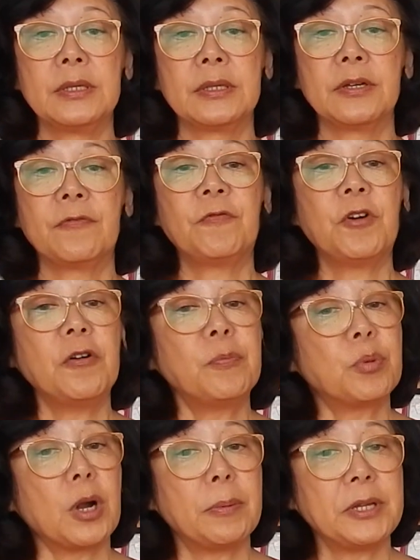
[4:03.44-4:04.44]
The fourth
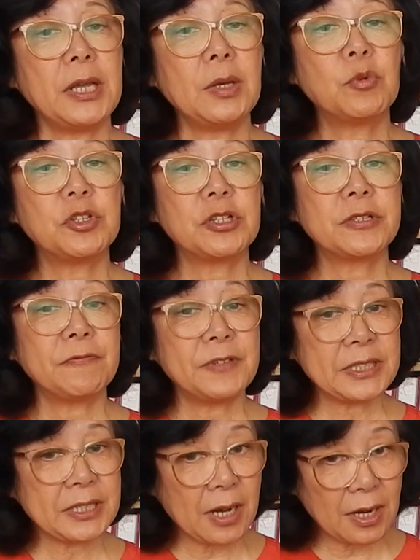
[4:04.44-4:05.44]
property, which is
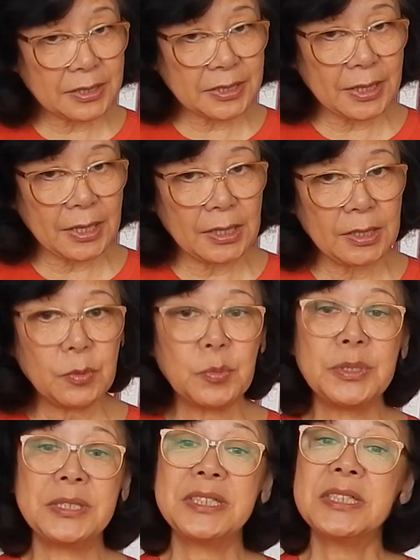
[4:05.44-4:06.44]
viscosity,
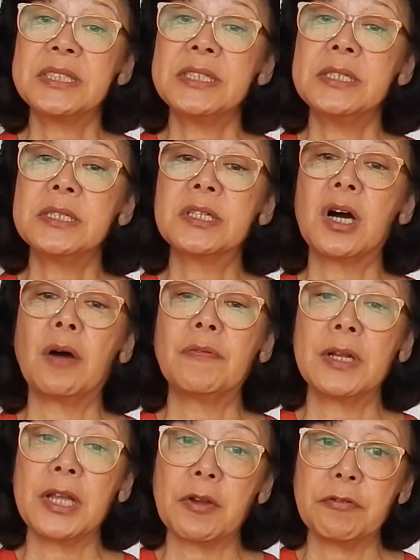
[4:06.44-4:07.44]
resistance of a
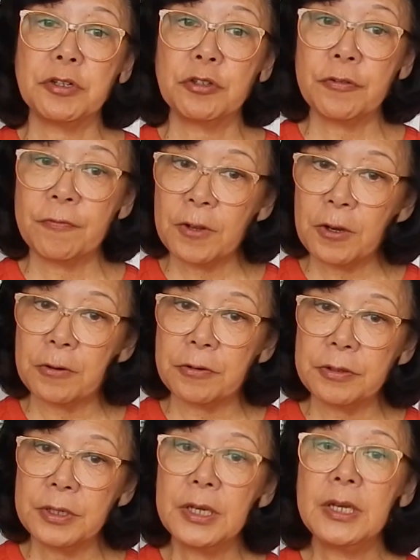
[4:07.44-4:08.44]
liquid to flow.
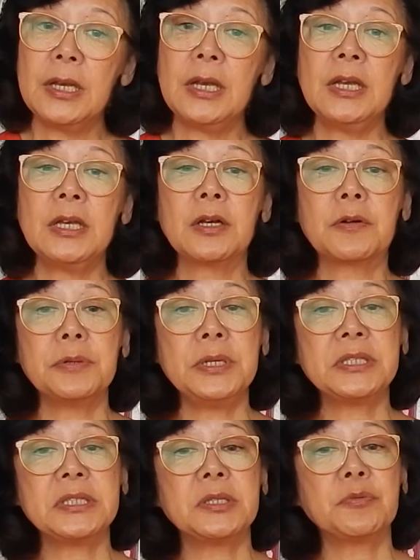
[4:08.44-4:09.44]
It
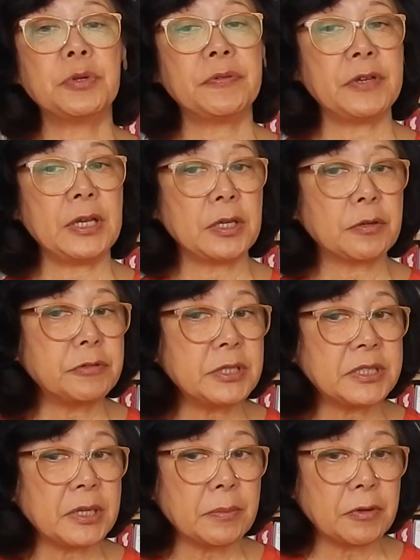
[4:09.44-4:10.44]
increases with
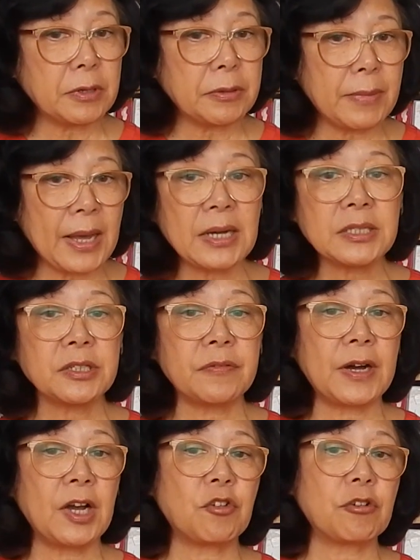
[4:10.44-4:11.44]
increasing molar mass of
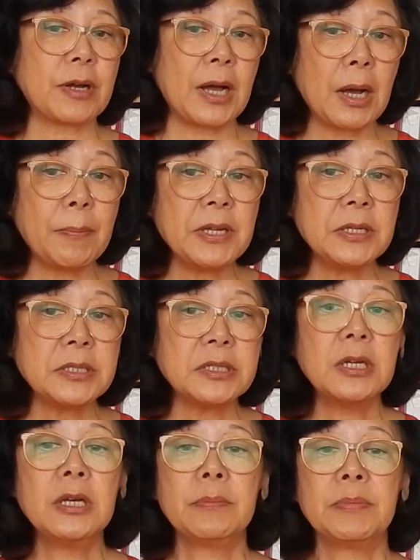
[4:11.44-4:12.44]
hydrocarbons
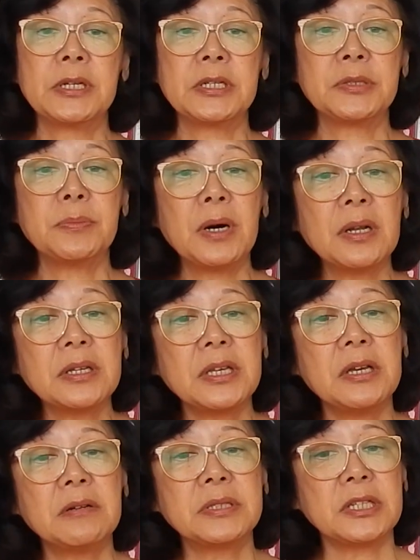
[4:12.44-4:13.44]
because
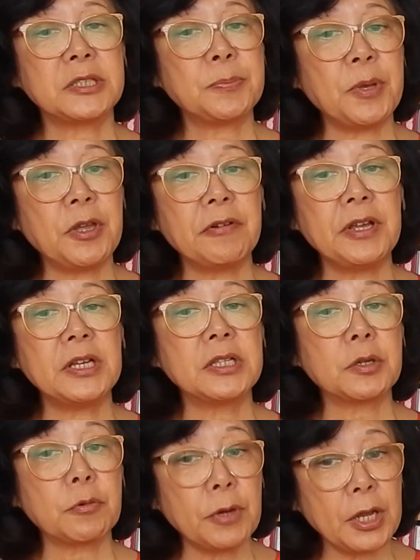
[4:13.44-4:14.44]
molecules experience
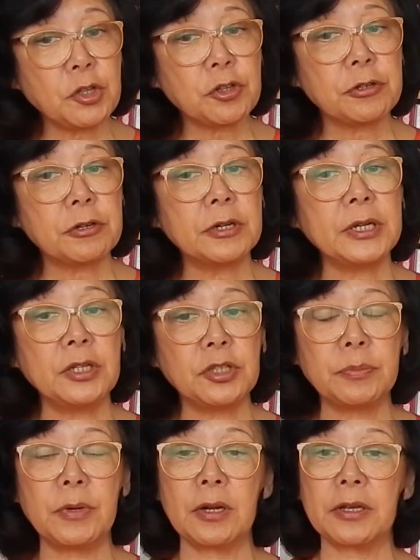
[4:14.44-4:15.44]
greater
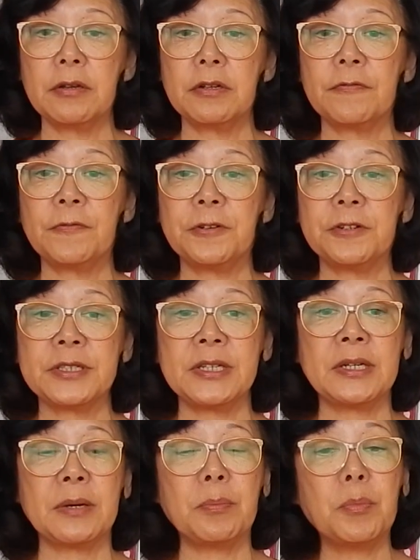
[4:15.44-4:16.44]
intermolecular force
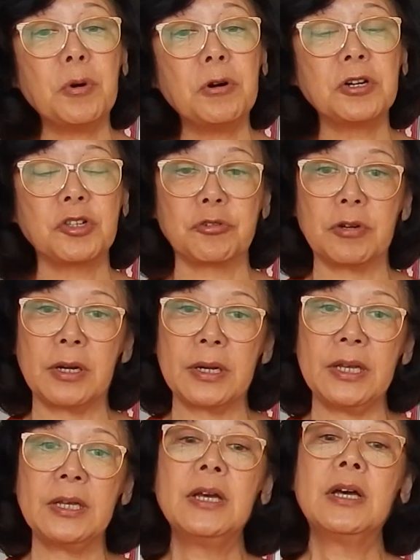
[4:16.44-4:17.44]
and are more
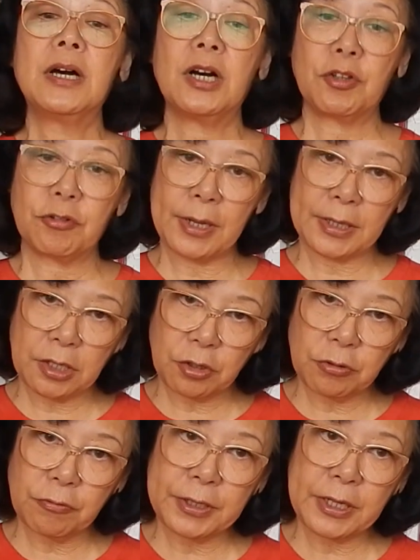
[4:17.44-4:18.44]
strongly attracted
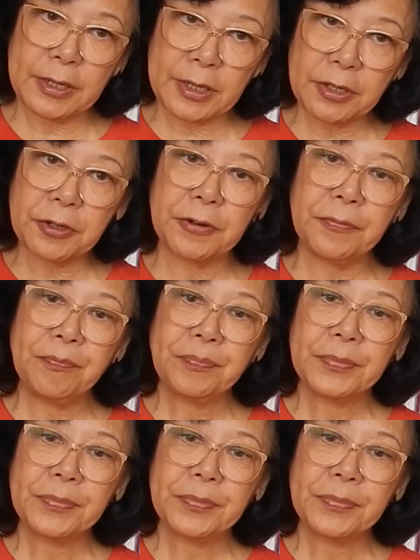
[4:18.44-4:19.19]
to one another.